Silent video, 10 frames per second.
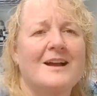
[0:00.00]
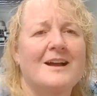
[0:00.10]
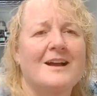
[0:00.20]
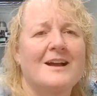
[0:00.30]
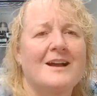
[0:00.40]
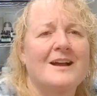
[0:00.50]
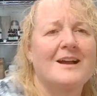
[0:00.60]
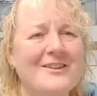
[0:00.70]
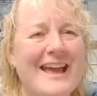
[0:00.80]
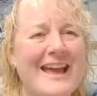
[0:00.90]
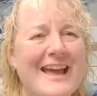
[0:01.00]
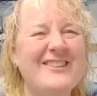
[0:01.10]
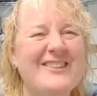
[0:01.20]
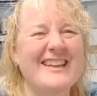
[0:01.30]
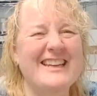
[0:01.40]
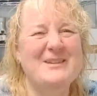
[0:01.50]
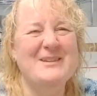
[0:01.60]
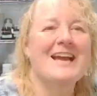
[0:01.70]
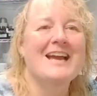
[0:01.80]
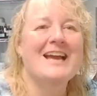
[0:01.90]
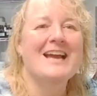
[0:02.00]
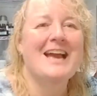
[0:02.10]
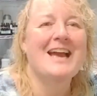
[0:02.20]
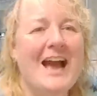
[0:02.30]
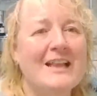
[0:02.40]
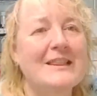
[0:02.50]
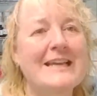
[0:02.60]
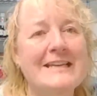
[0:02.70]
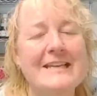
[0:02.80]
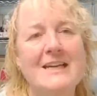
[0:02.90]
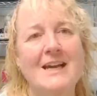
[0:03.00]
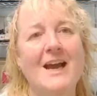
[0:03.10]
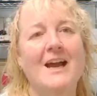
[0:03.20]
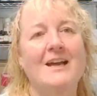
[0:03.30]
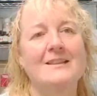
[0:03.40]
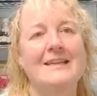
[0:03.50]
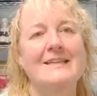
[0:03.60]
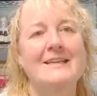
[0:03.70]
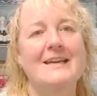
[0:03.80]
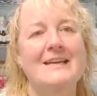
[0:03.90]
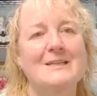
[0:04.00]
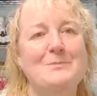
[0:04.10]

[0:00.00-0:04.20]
right. Thank you, Linda P. Linda